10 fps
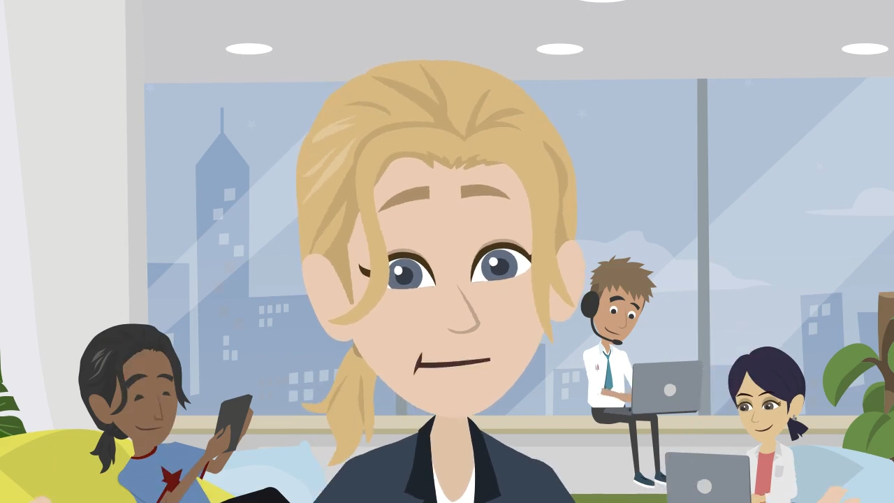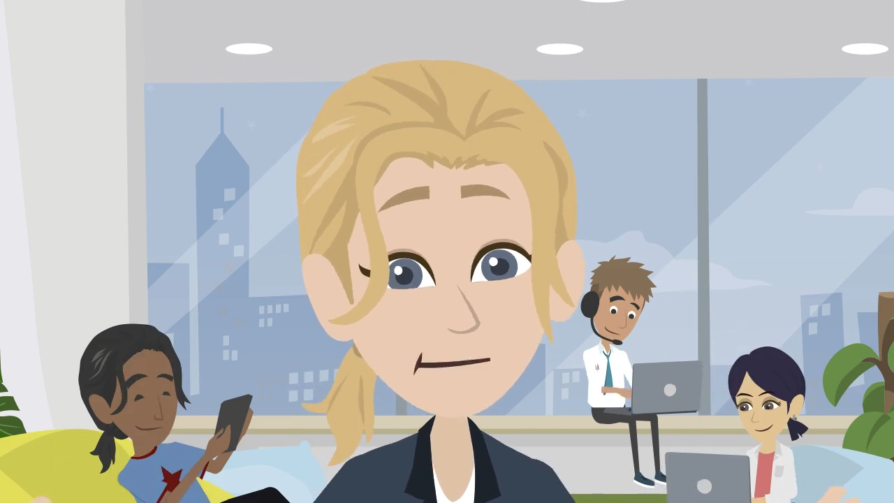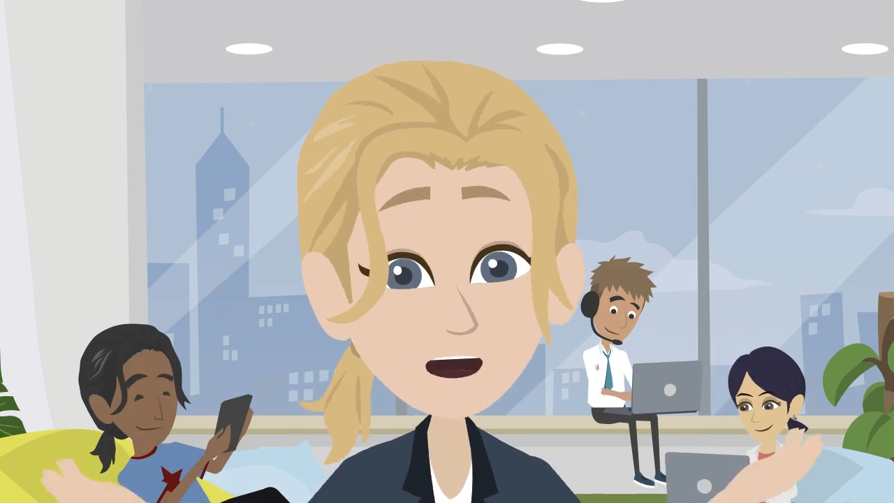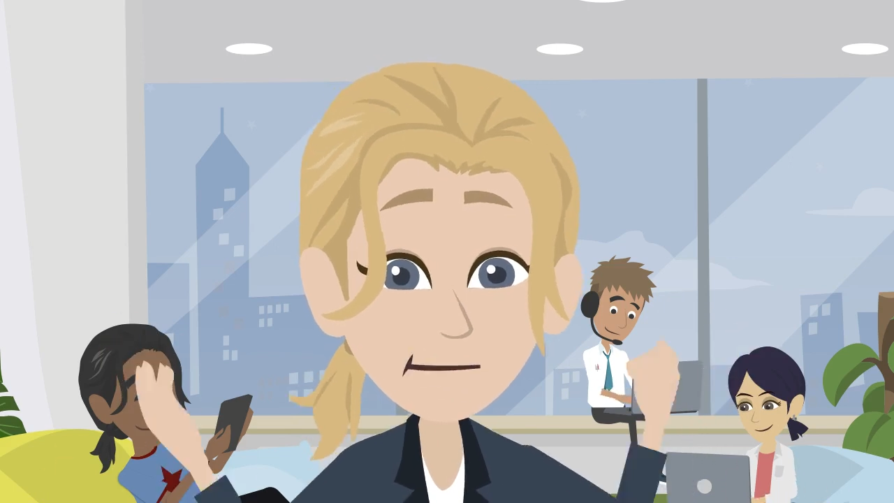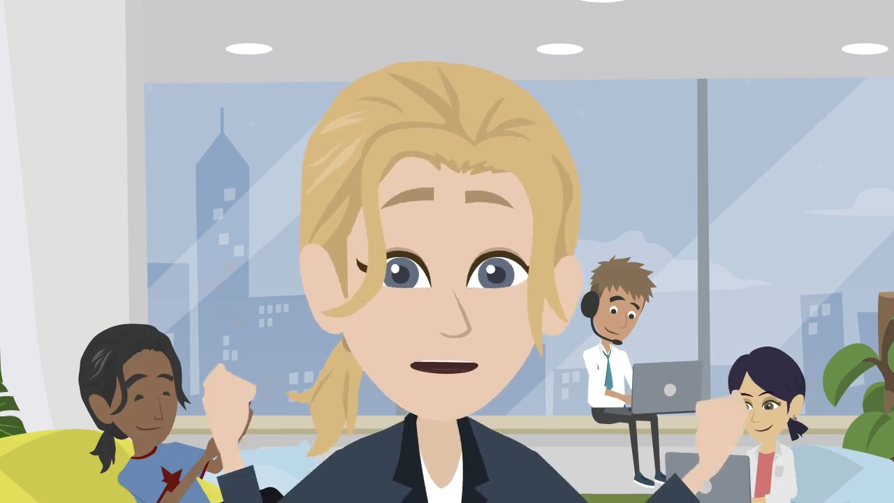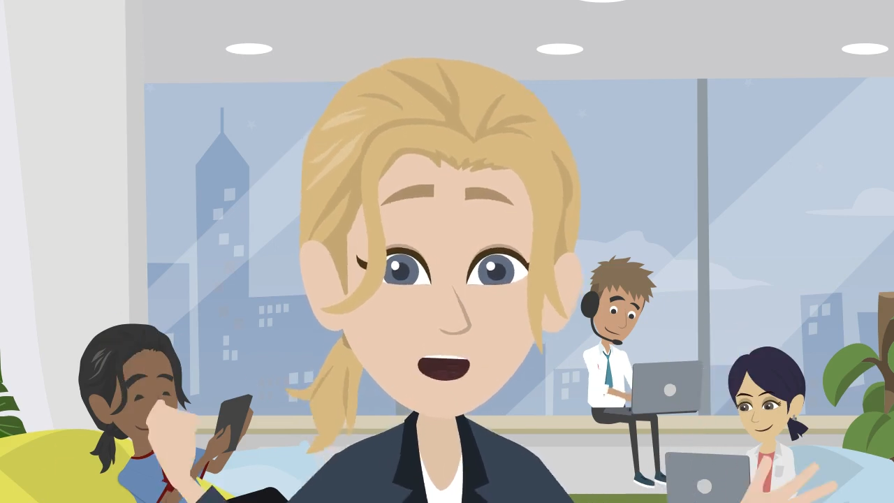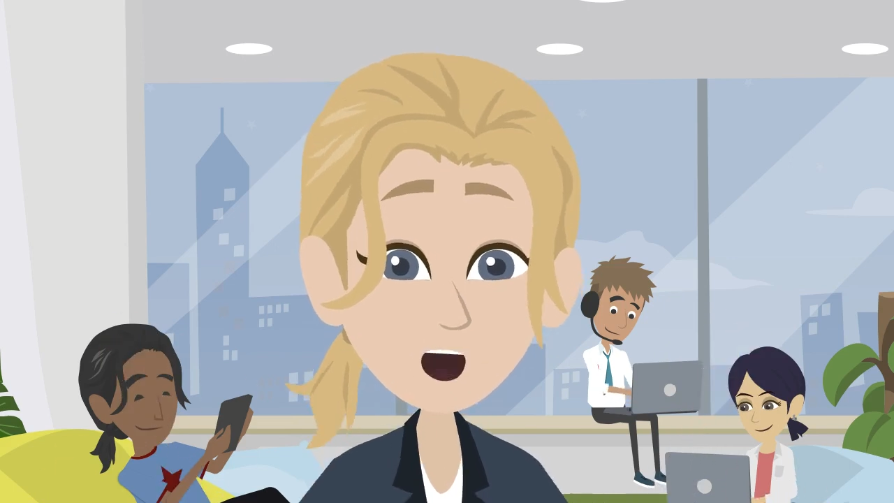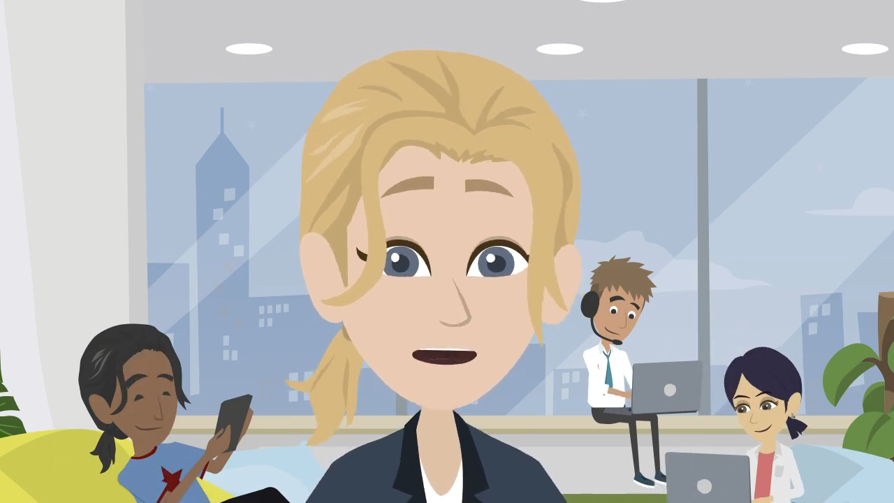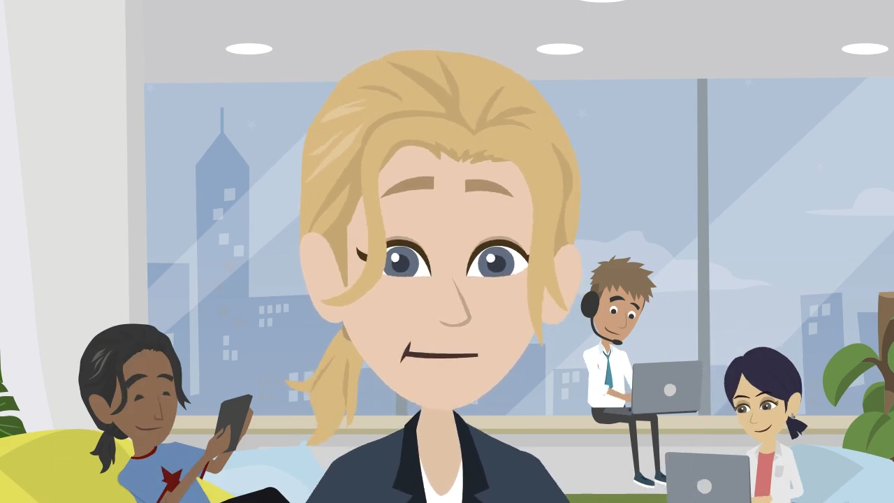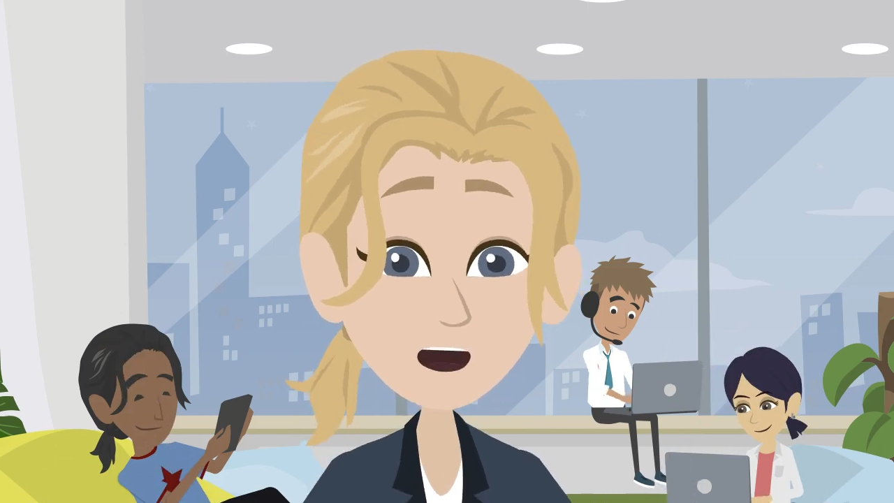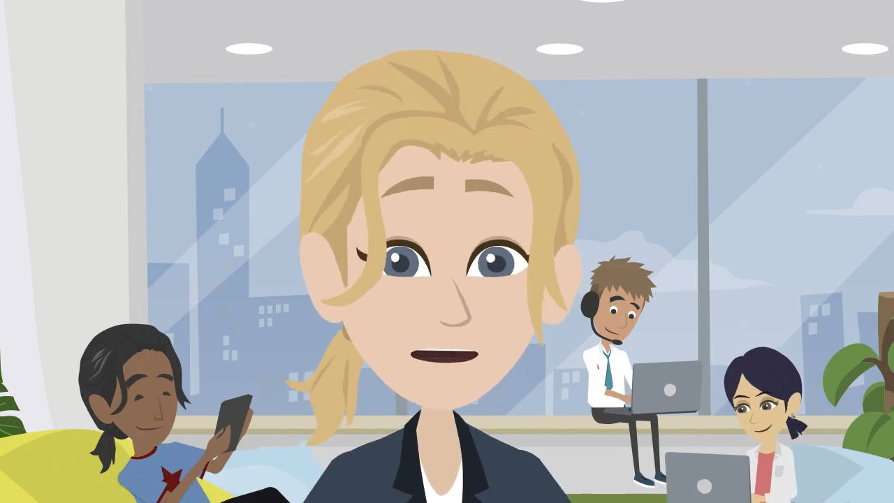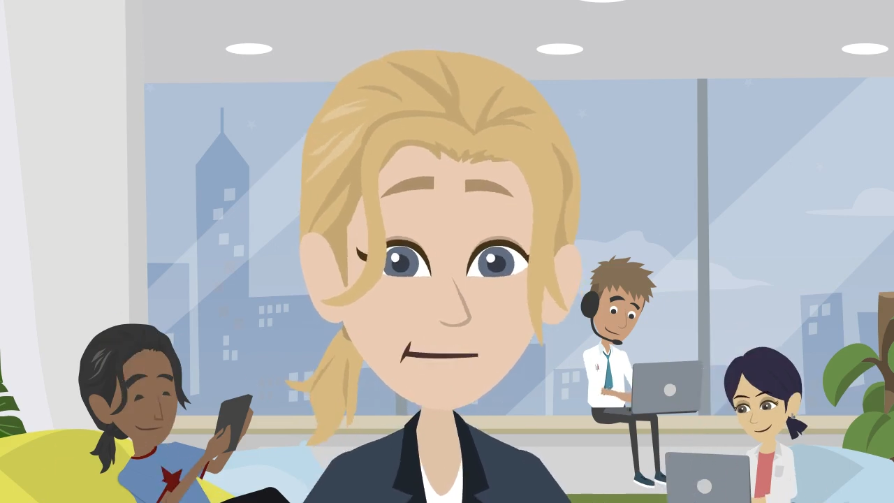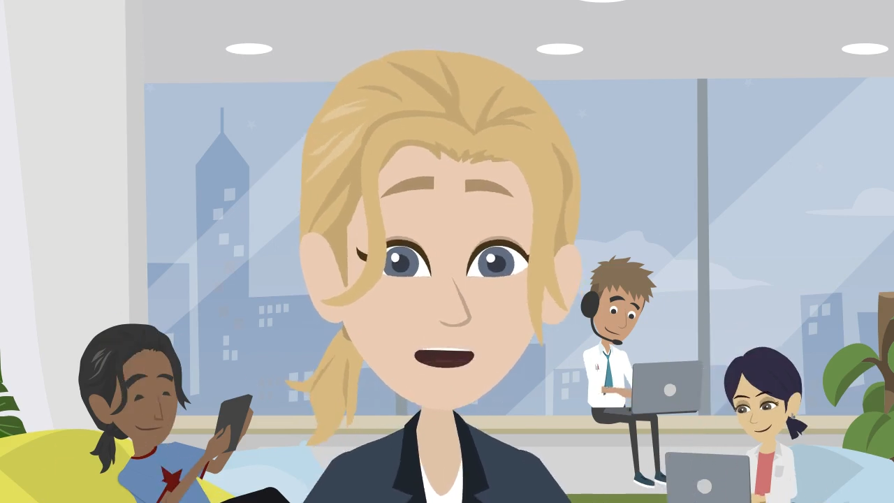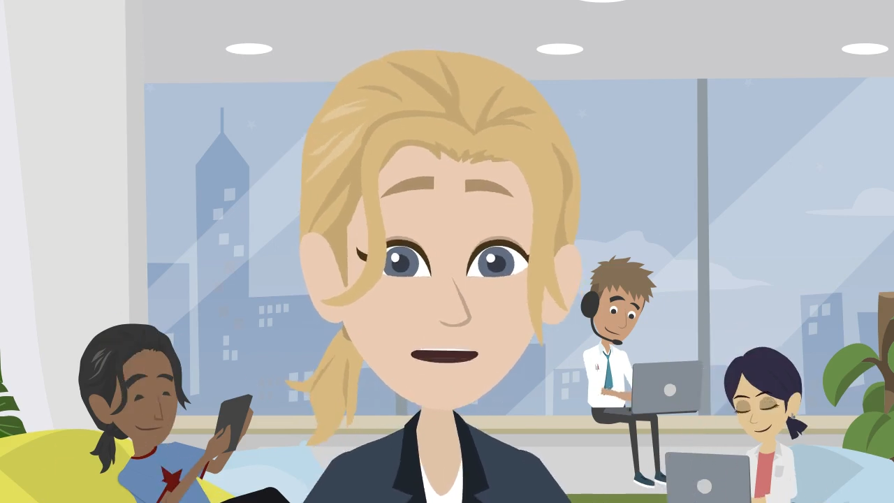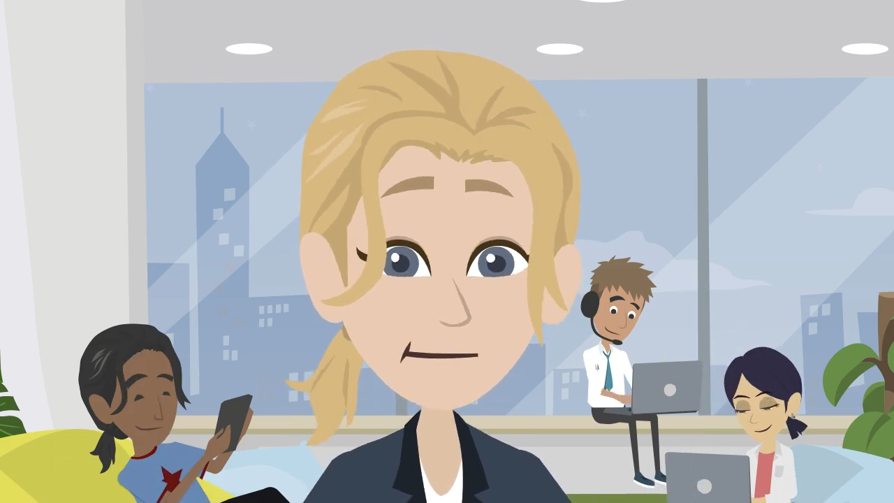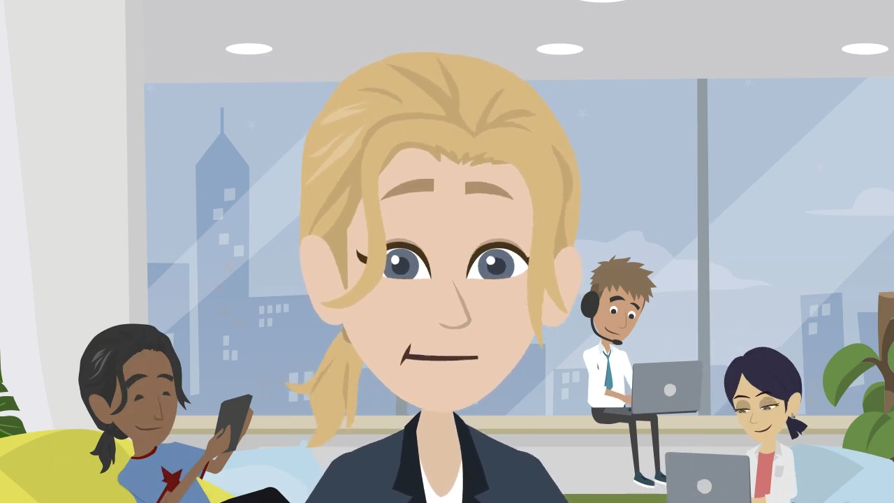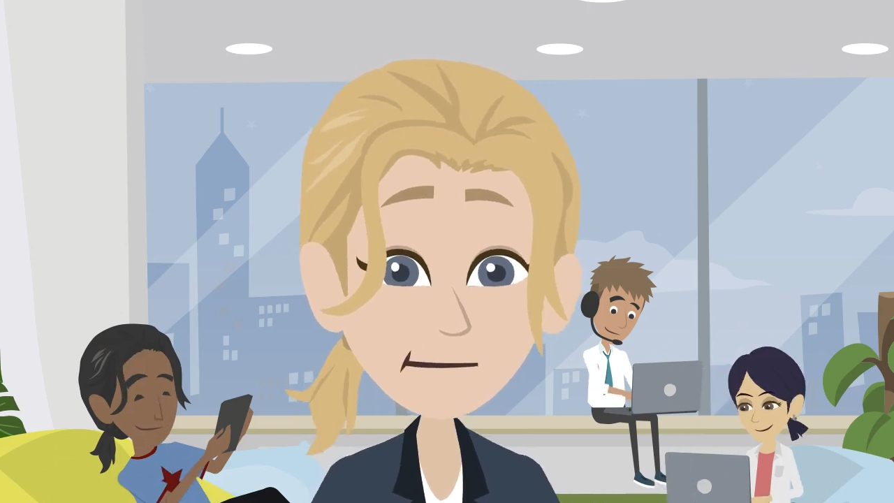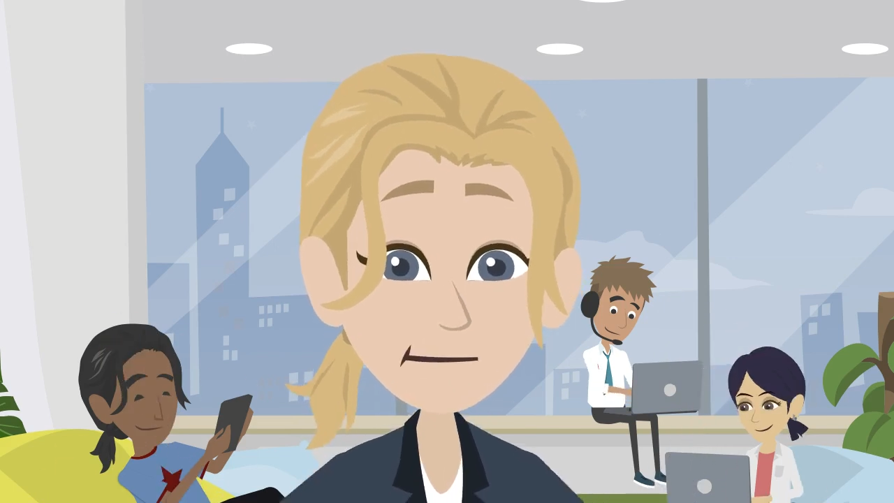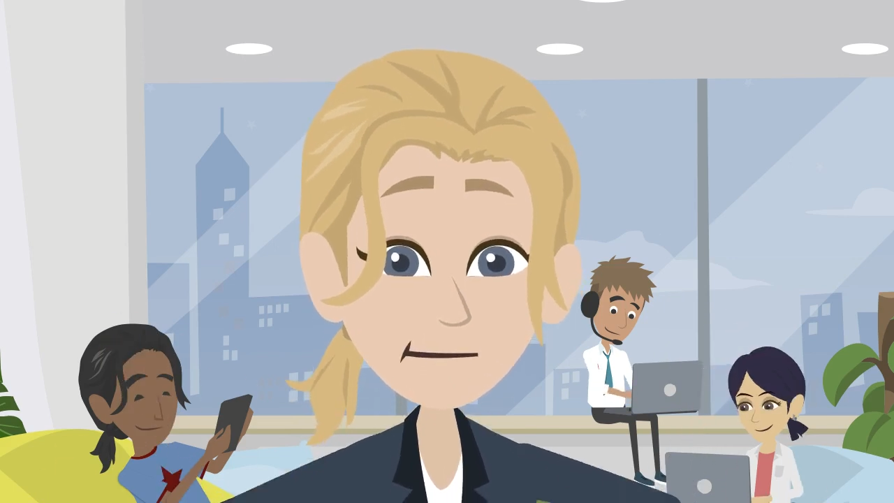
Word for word: are crucial in research.